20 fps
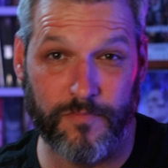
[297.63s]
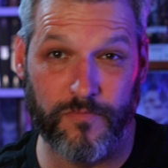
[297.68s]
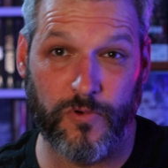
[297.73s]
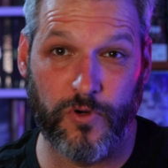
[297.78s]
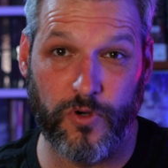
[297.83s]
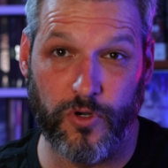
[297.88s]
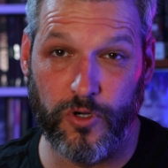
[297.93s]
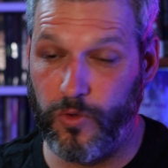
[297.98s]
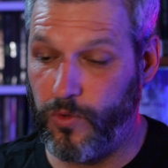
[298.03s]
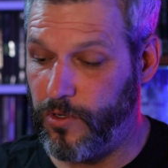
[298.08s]

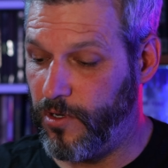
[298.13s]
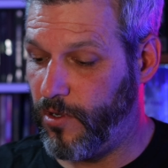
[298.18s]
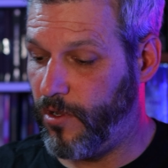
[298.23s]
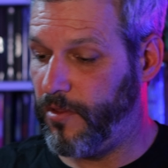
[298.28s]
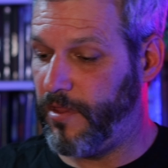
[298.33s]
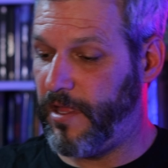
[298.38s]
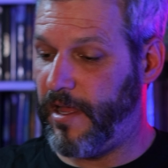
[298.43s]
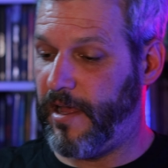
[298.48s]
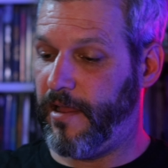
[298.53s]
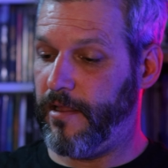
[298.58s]
crew and
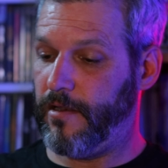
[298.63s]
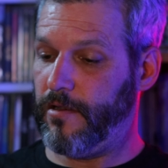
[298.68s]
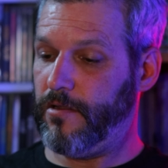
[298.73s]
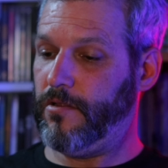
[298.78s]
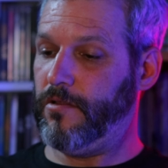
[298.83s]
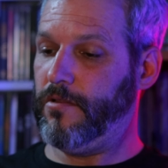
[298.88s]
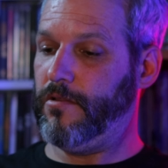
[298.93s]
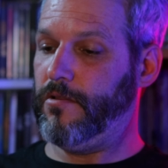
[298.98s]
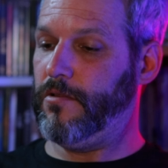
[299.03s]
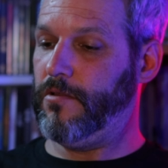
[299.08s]
all that.
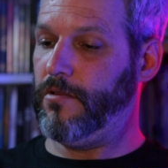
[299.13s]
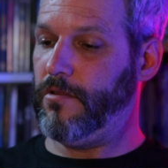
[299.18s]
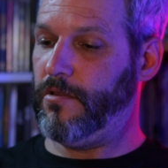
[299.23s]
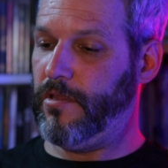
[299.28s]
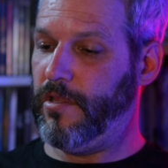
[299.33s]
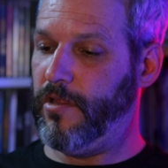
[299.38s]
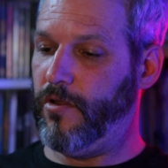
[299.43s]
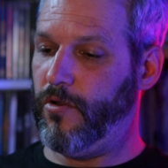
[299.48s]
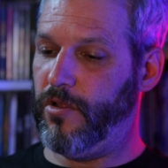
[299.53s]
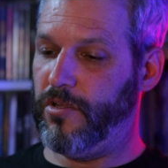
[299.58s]

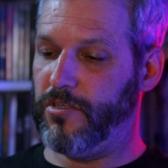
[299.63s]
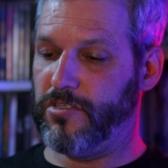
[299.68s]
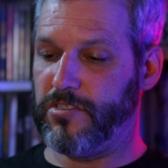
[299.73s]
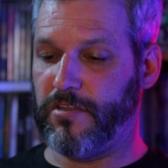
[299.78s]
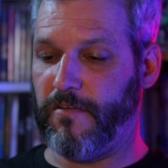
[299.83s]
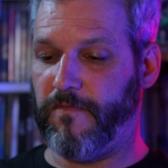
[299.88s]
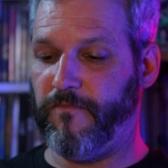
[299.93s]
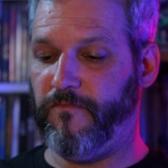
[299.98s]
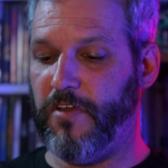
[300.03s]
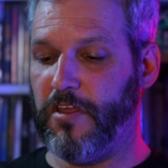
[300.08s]
Here is
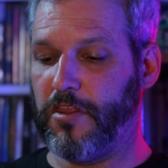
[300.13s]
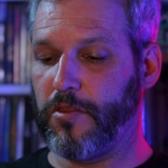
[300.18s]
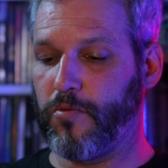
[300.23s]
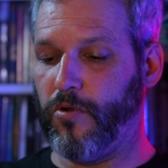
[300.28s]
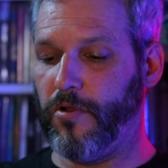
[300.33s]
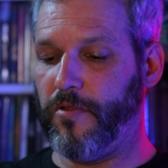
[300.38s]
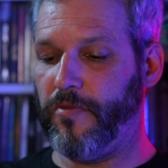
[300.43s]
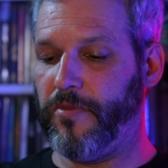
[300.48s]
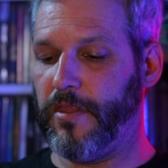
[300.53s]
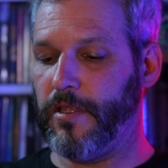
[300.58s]
the fifth
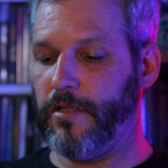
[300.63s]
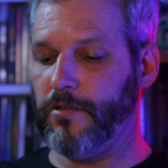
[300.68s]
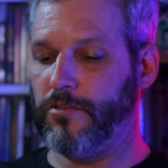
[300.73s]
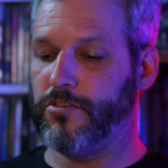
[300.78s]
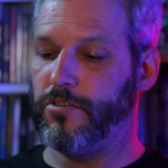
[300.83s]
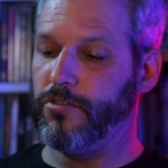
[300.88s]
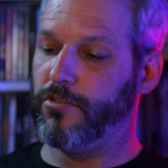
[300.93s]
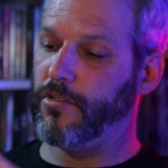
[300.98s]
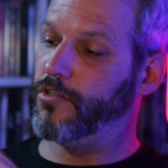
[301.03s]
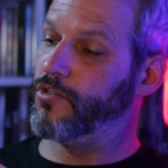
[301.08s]
one.
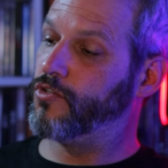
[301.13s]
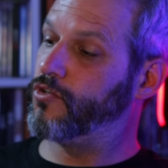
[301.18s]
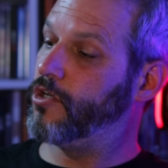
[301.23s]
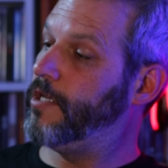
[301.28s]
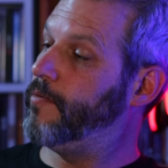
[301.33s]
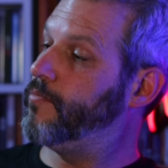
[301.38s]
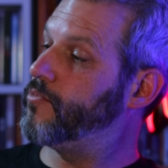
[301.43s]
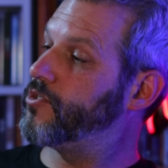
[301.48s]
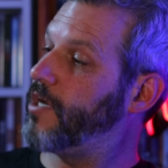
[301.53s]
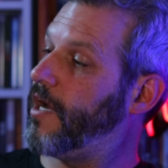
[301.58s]
It's the
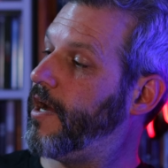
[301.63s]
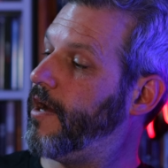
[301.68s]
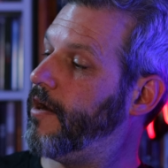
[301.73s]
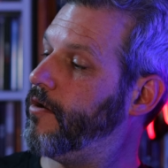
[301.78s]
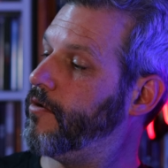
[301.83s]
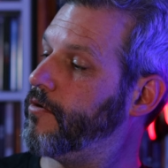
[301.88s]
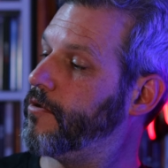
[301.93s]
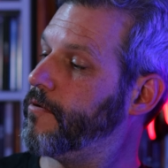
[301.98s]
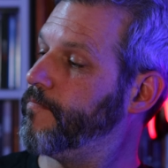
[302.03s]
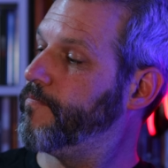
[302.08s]
Dream
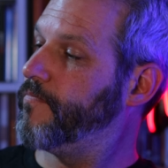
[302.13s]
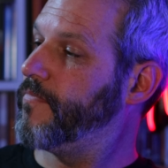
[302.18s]
Child.